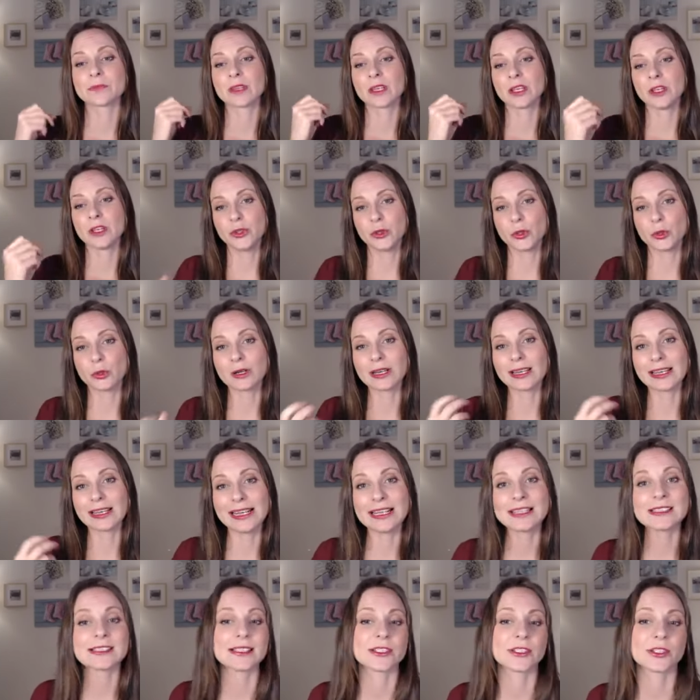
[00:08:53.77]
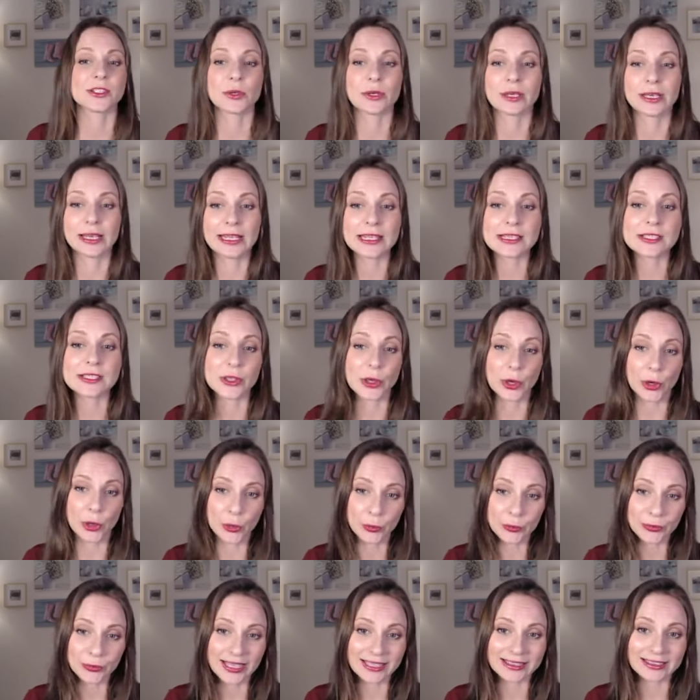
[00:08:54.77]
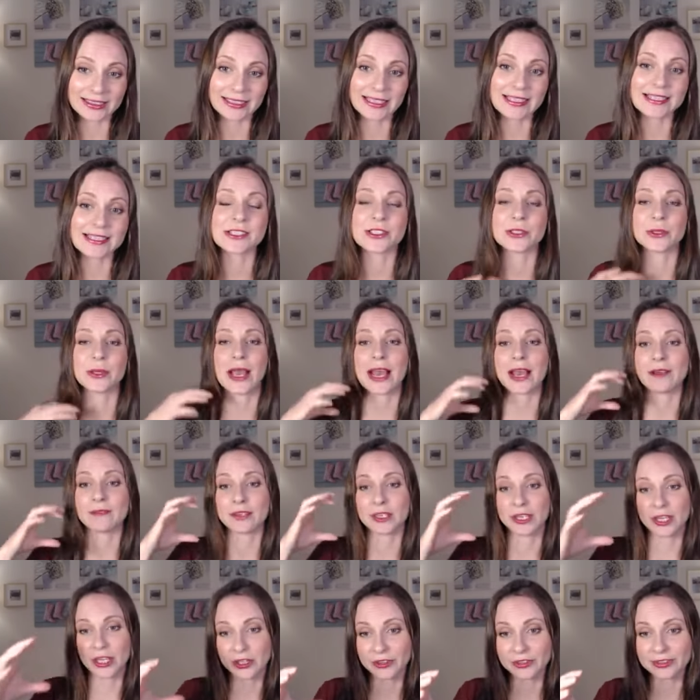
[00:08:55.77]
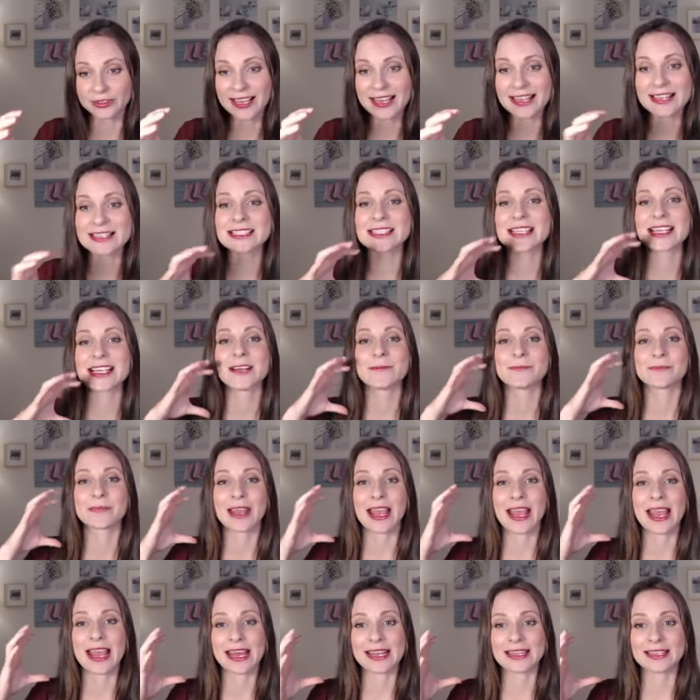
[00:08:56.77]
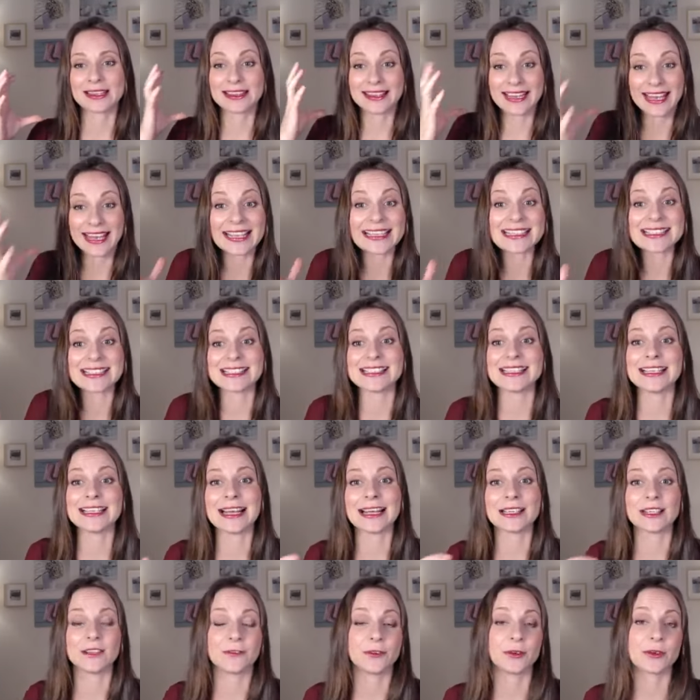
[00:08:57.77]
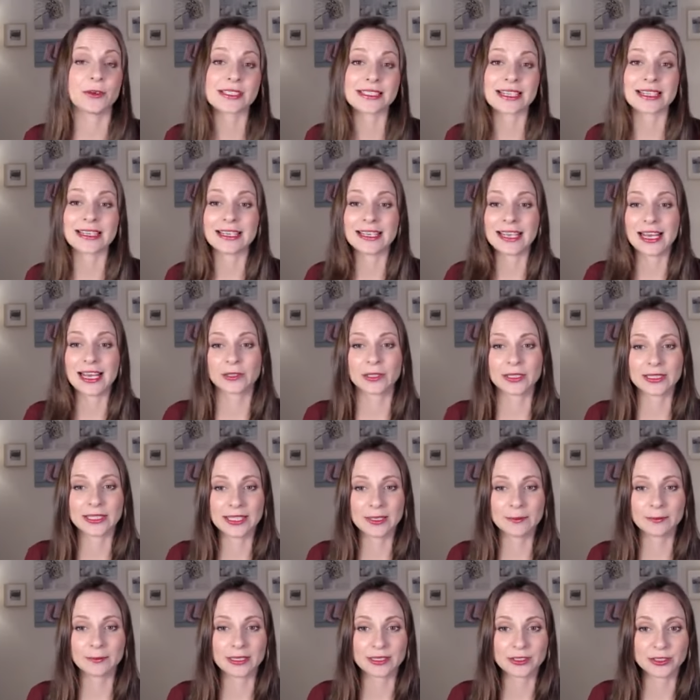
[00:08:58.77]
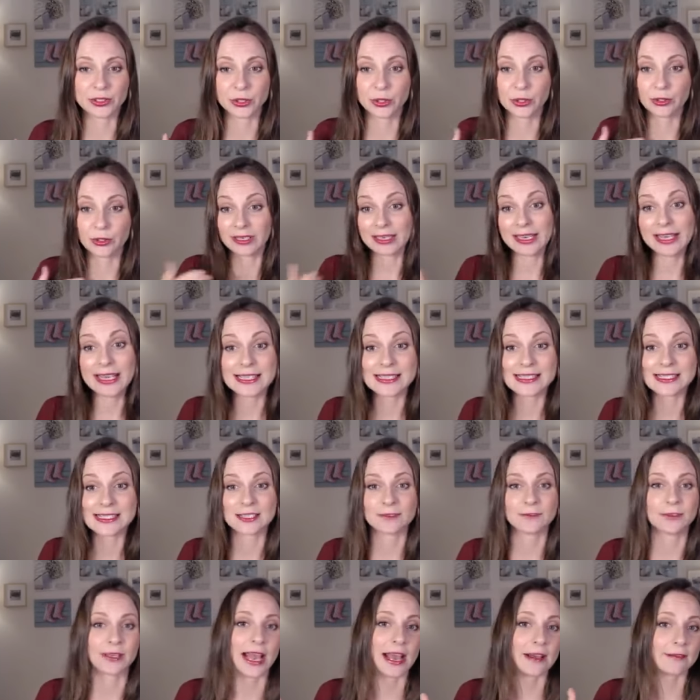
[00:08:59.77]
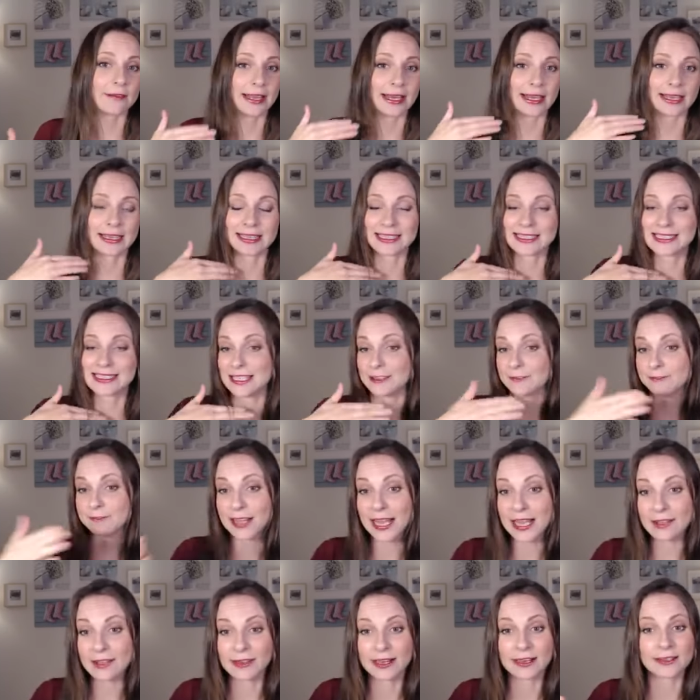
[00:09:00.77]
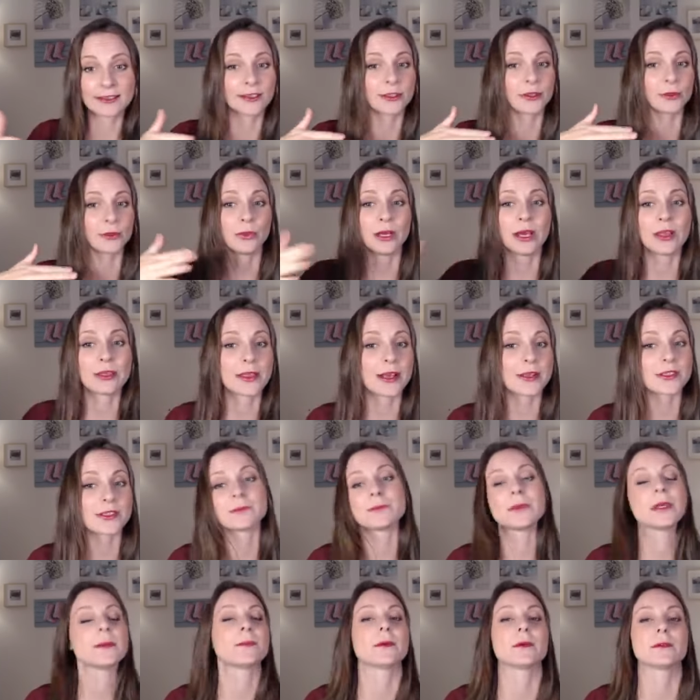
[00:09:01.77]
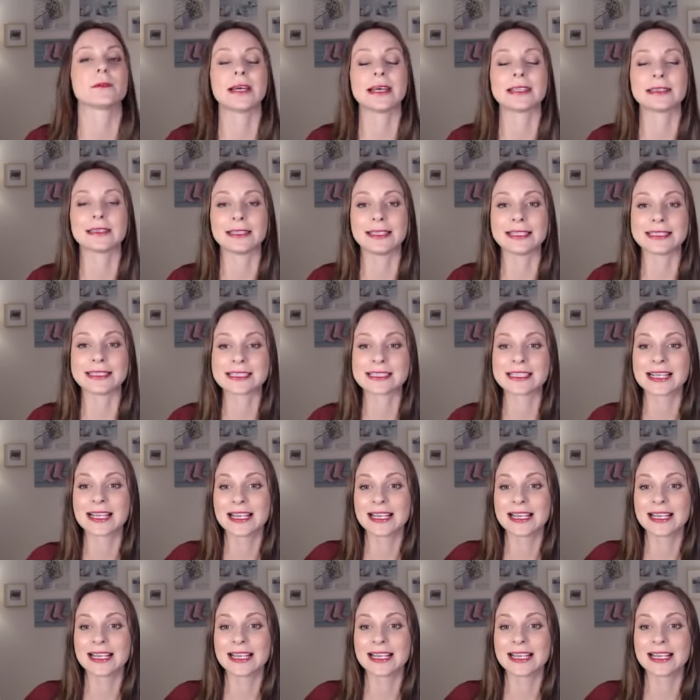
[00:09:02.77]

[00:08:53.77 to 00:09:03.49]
your list is your list, you own that list, you have the contacts, and they see that if you're sending out an email to your list, if you have let's say 500 to 1,000 people on that list,